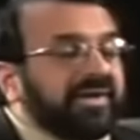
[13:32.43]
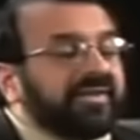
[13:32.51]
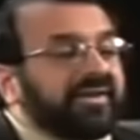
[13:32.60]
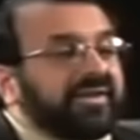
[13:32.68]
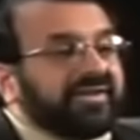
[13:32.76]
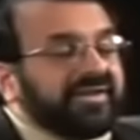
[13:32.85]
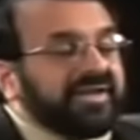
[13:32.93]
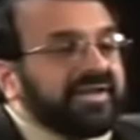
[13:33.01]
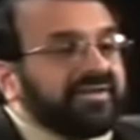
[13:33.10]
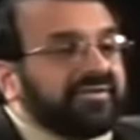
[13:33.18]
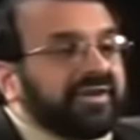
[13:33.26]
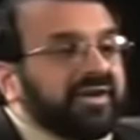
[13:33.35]
The
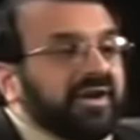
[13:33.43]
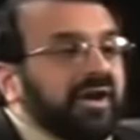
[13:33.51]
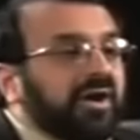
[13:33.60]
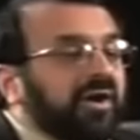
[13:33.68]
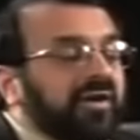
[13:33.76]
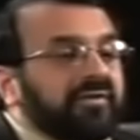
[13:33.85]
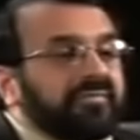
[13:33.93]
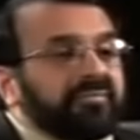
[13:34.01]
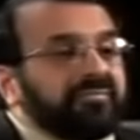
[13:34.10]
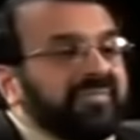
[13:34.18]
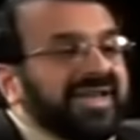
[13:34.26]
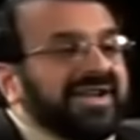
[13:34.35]
Hadith are
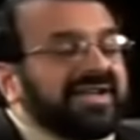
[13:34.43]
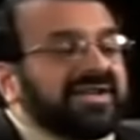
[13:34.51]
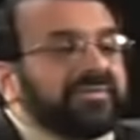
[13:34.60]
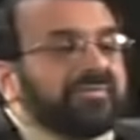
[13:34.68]
many,